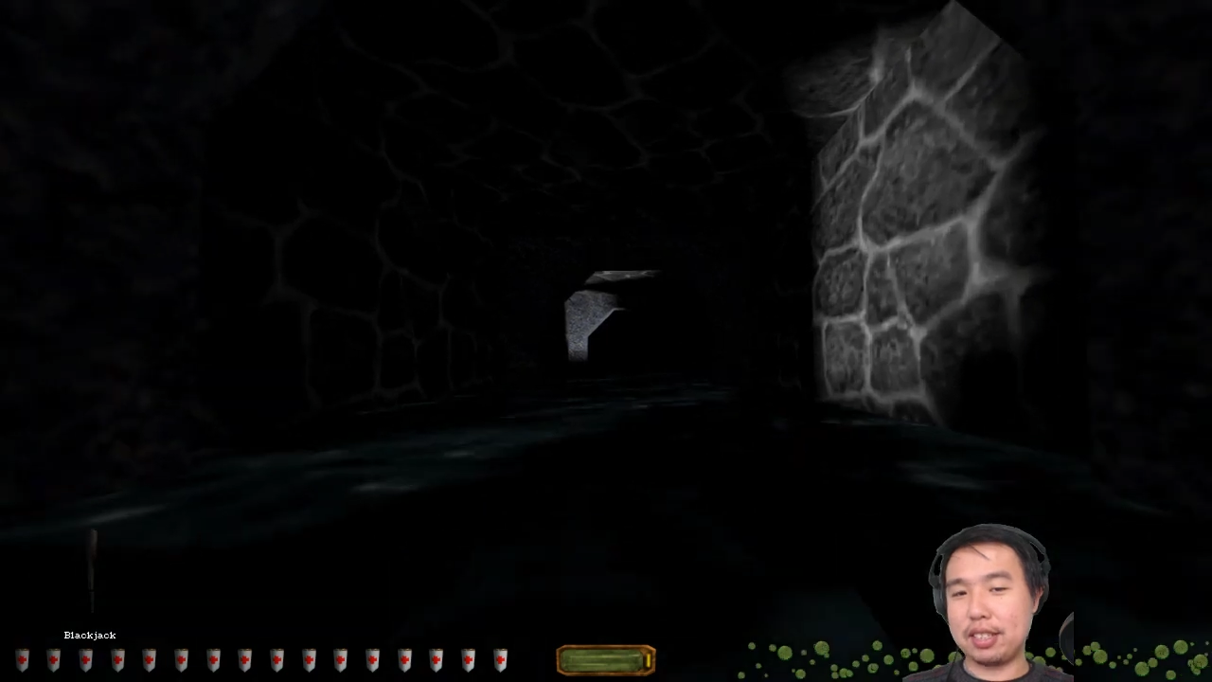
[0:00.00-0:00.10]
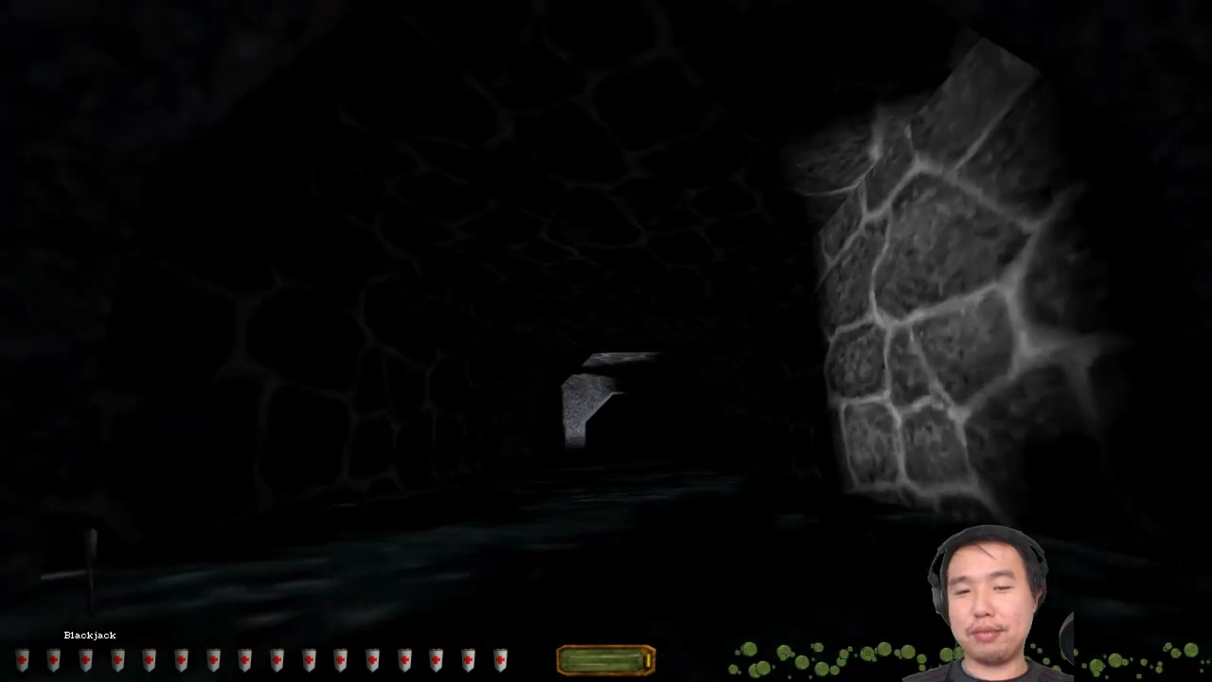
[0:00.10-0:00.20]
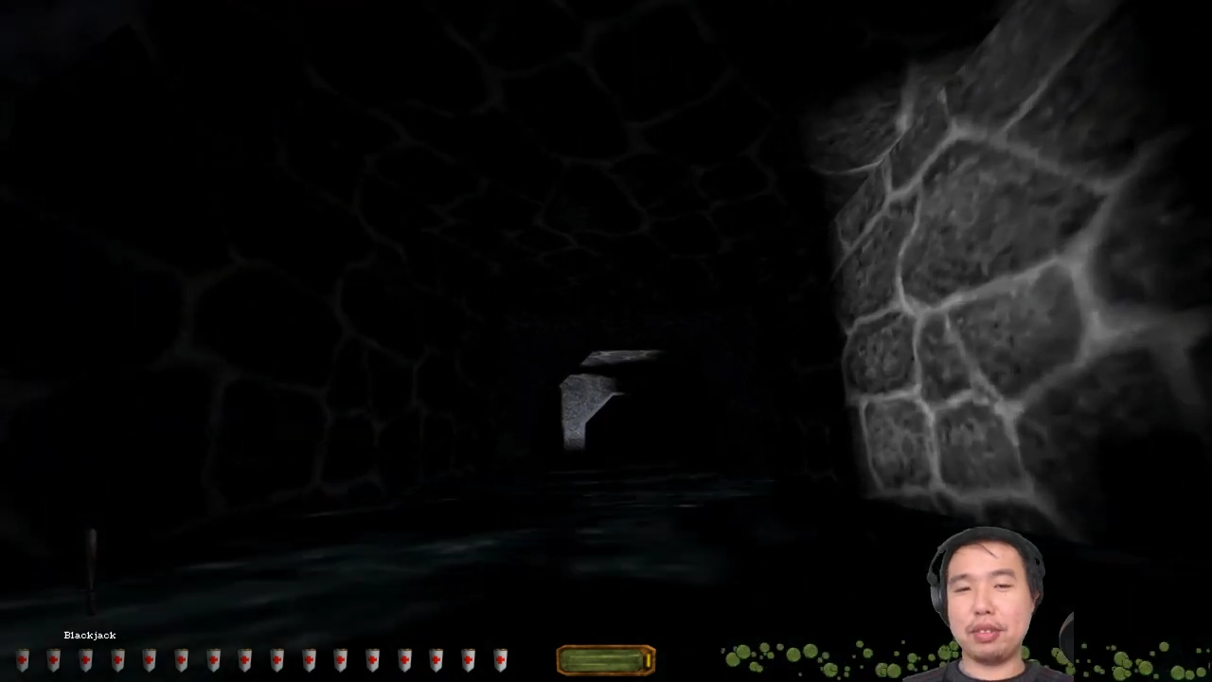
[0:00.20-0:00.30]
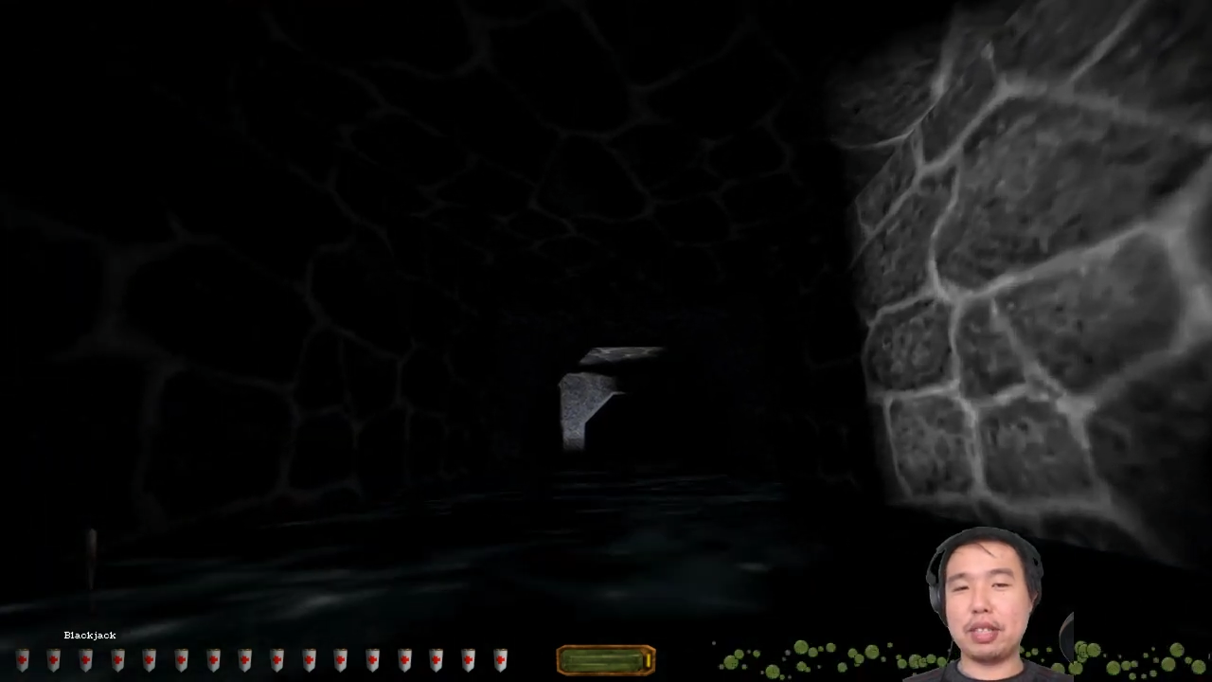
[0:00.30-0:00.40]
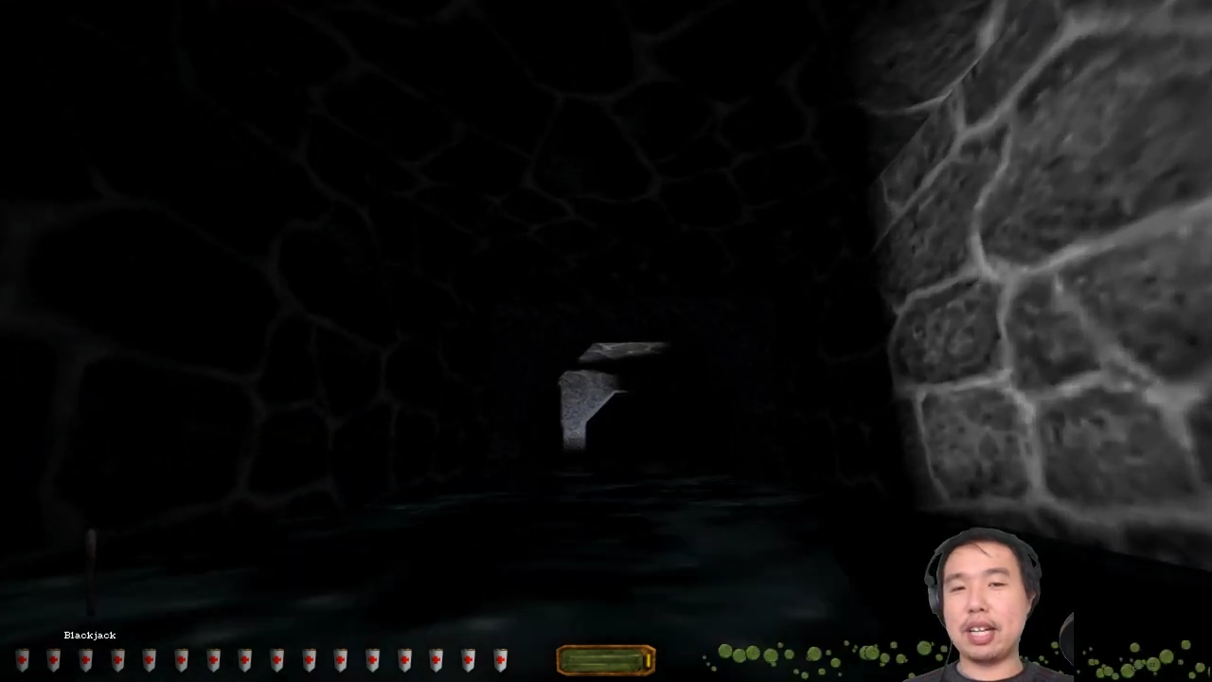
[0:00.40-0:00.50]

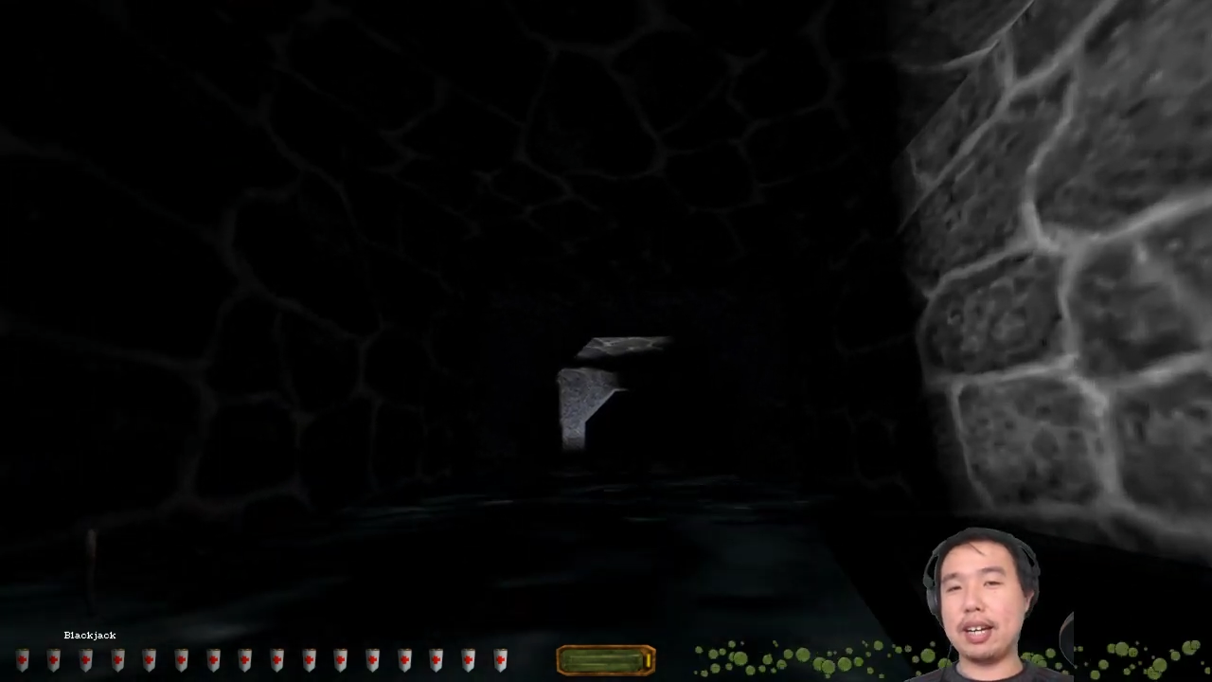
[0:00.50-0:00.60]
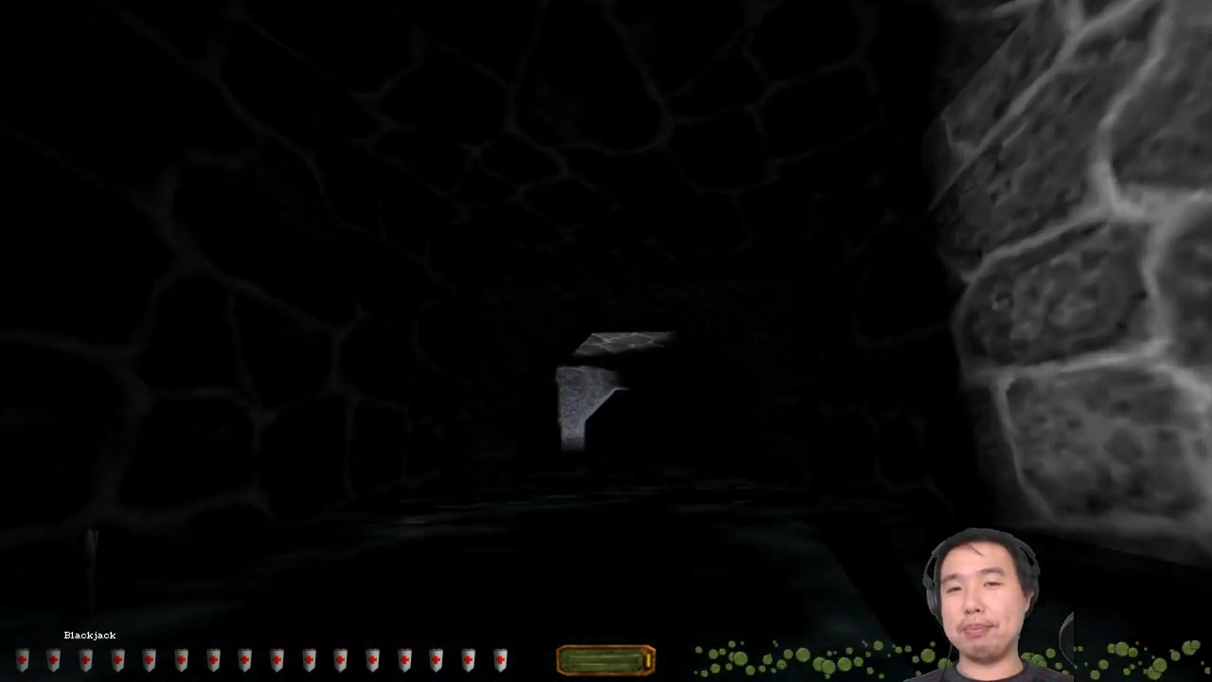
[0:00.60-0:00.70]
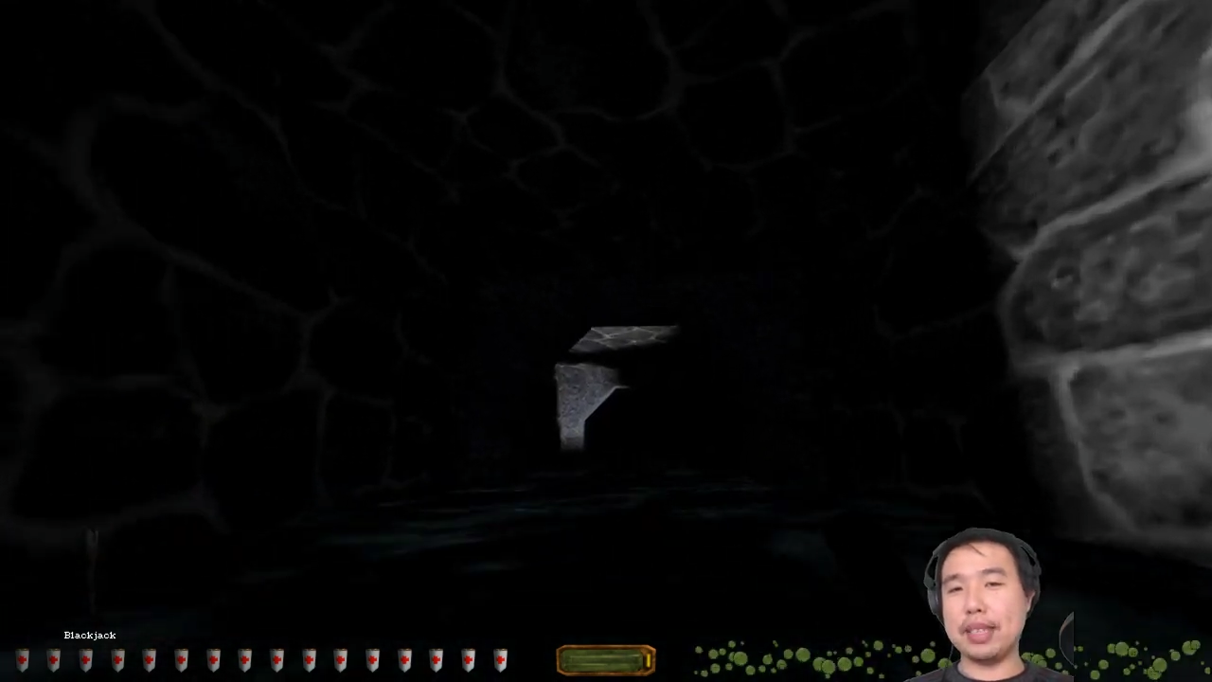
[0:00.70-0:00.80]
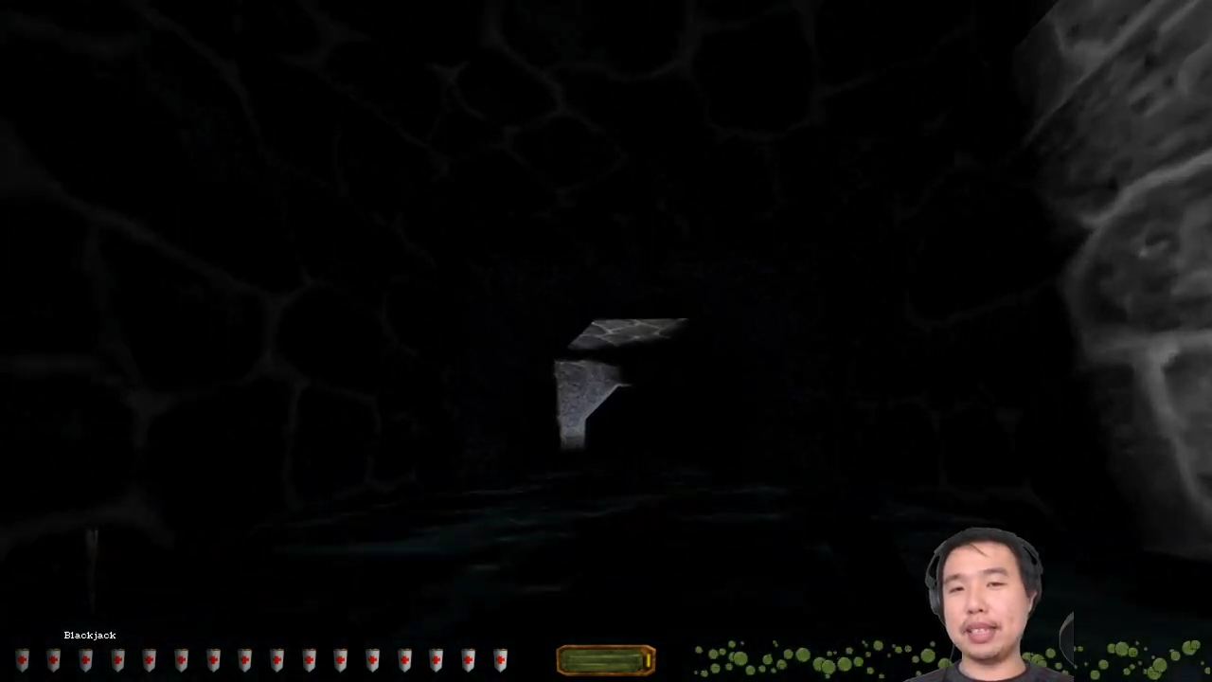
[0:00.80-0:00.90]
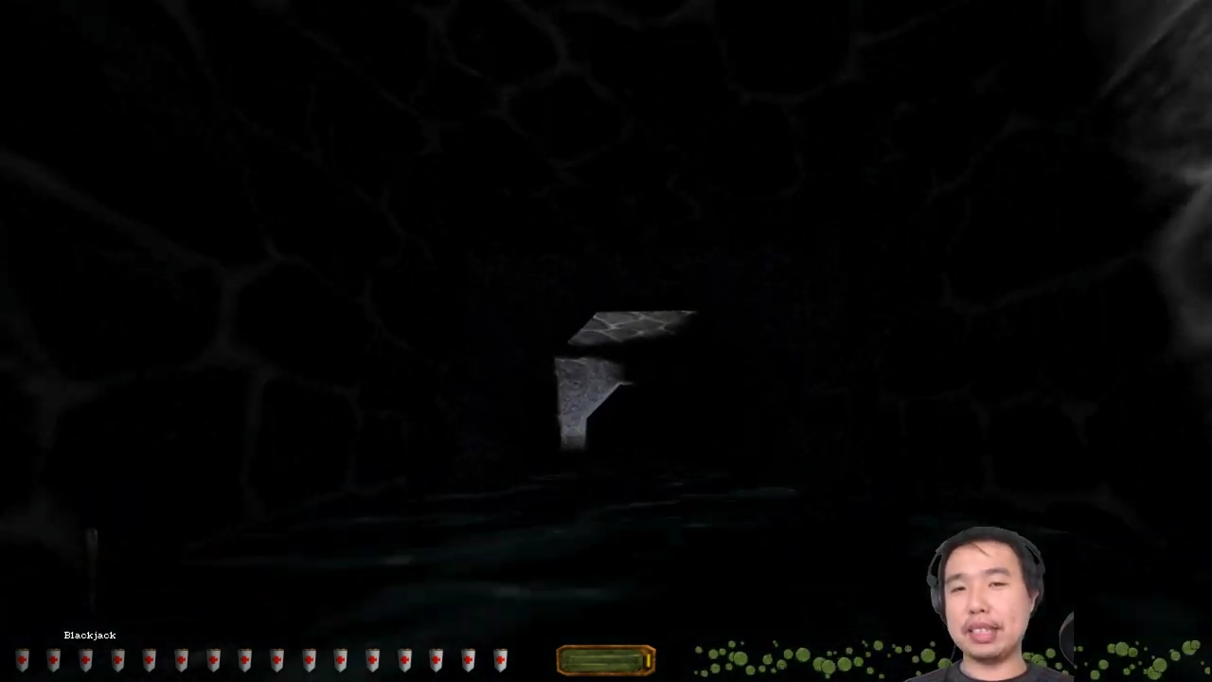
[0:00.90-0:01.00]
if you
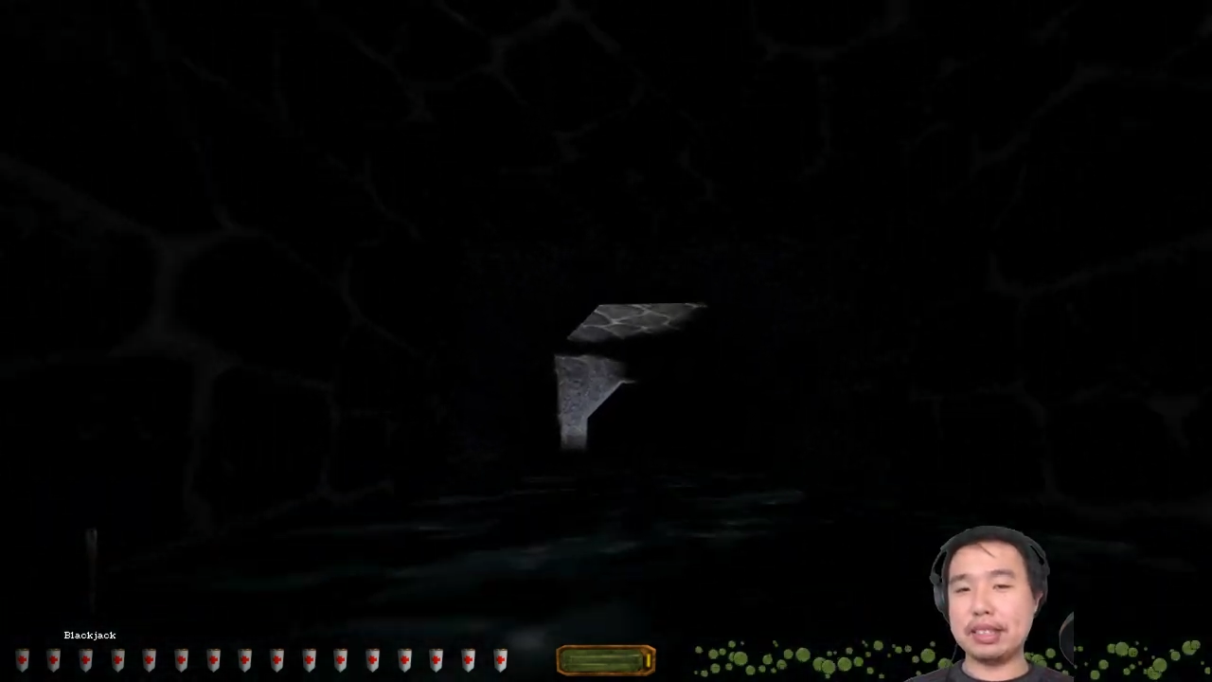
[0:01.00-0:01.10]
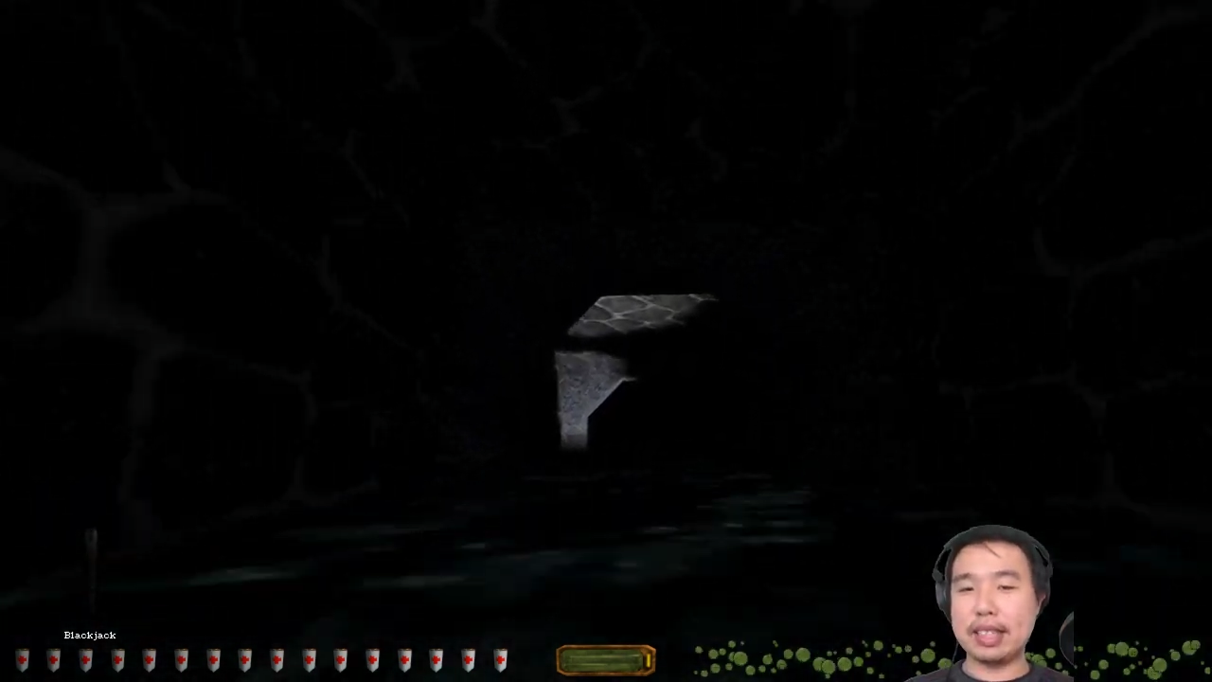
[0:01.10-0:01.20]
caught me during